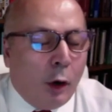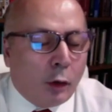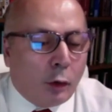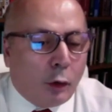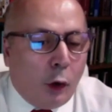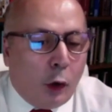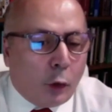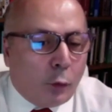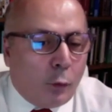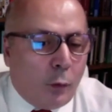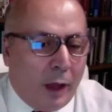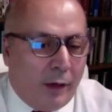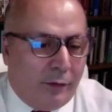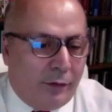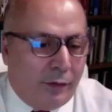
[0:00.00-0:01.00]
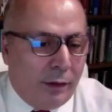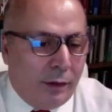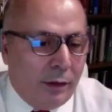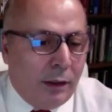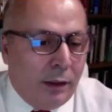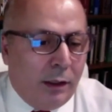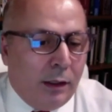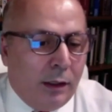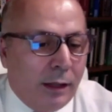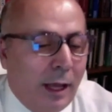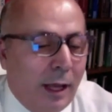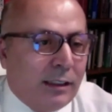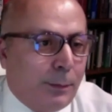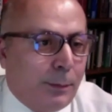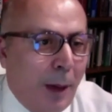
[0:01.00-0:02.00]
third wave like
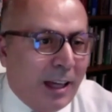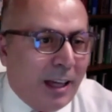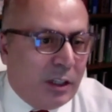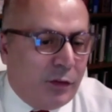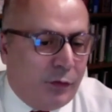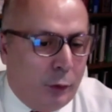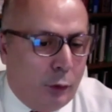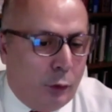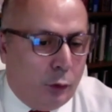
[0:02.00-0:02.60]
Spanish flu?